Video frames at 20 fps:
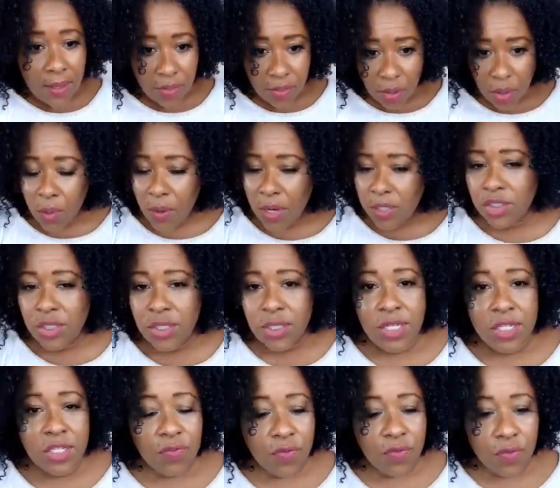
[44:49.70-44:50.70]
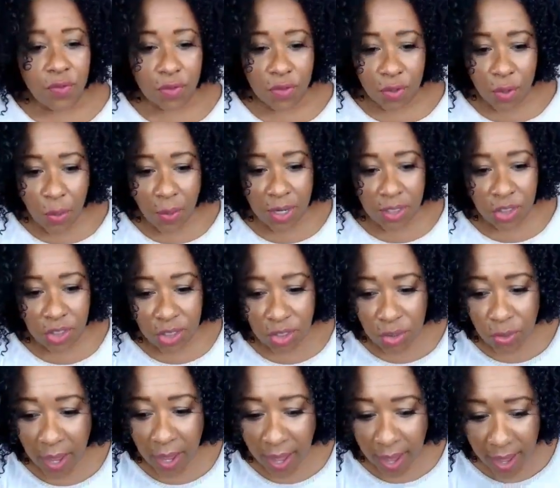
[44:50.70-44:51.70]
The question
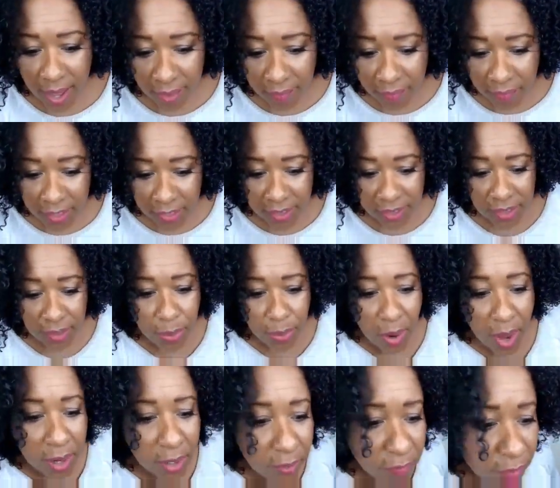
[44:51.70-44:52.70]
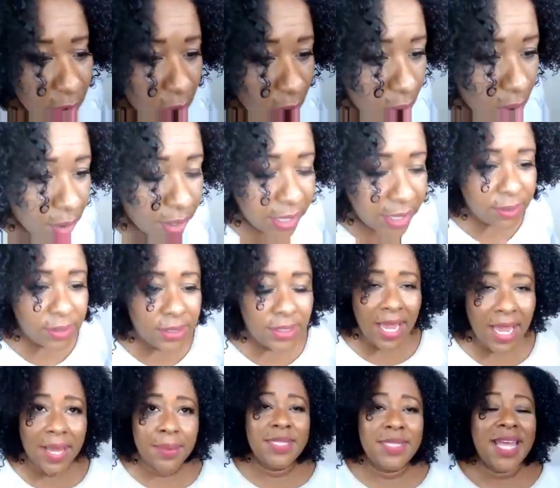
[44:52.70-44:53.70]
you have is the product for all hair
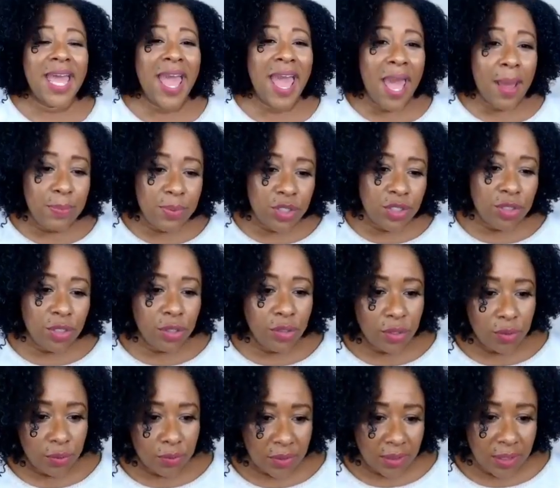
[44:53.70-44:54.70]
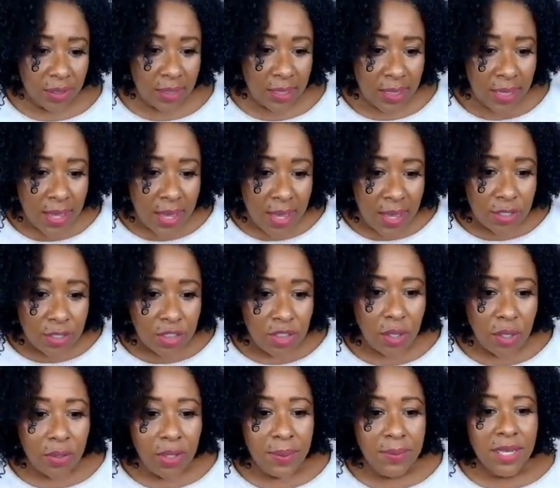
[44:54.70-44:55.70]
types. Absolutely.
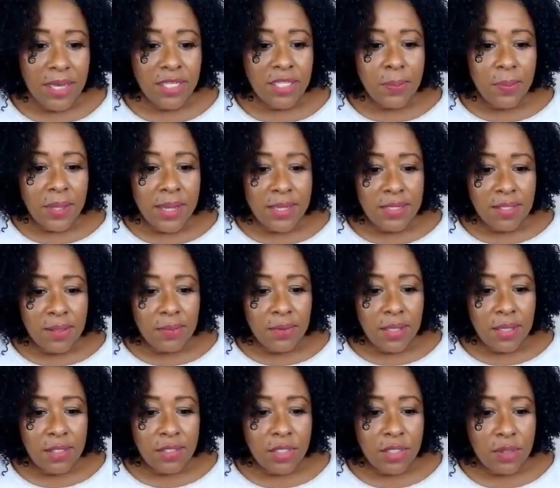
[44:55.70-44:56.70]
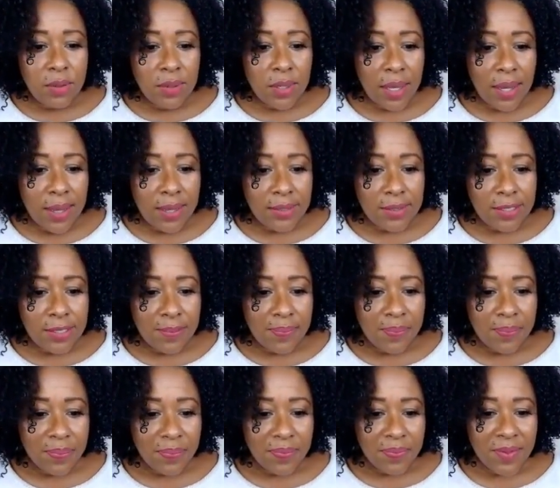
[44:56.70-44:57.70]
So let me explain some things to you guys.
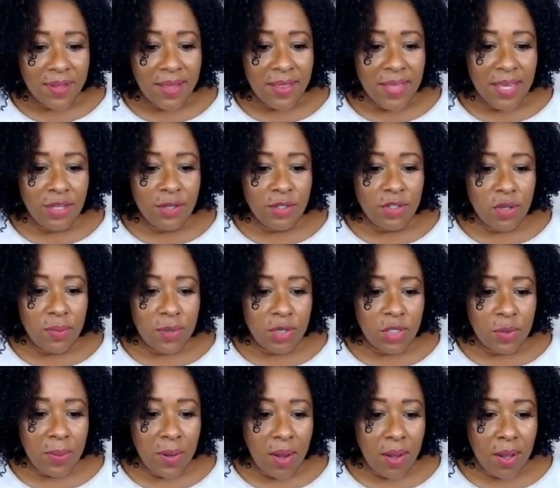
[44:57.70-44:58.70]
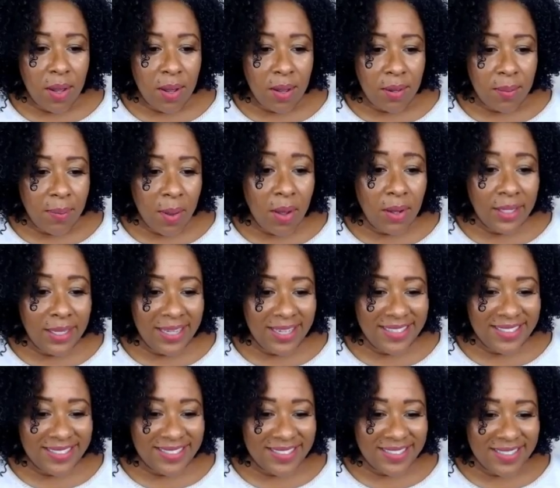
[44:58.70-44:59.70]
Thank you so much,
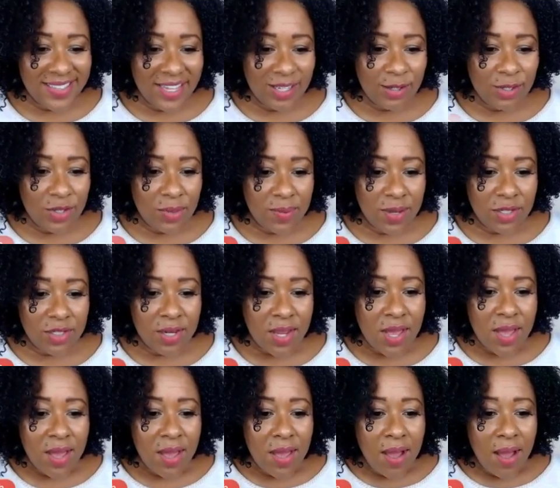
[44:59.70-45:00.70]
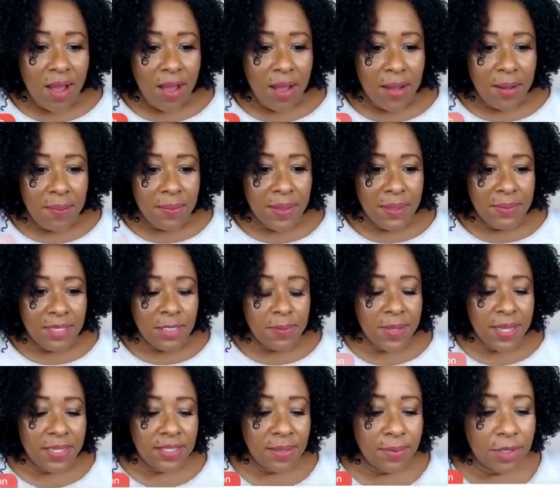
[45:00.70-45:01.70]
Pauline. Thank you so much. Let me
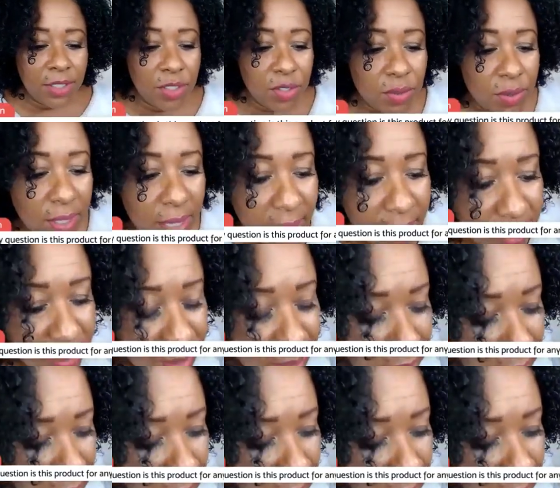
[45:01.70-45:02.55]
explain something to you guys.